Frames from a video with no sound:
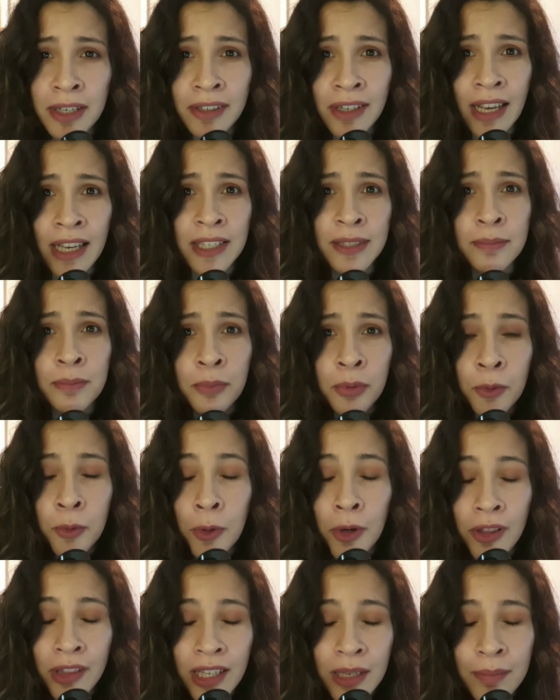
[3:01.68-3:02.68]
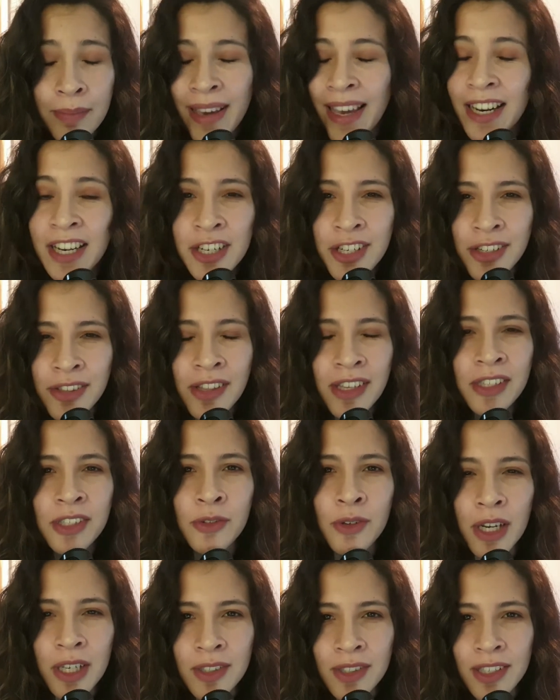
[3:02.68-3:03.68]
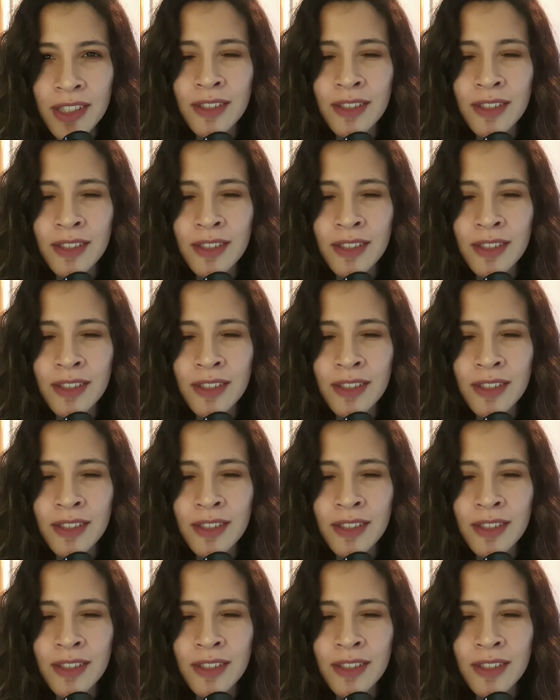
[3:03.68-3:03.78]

has poorly managed this crisis.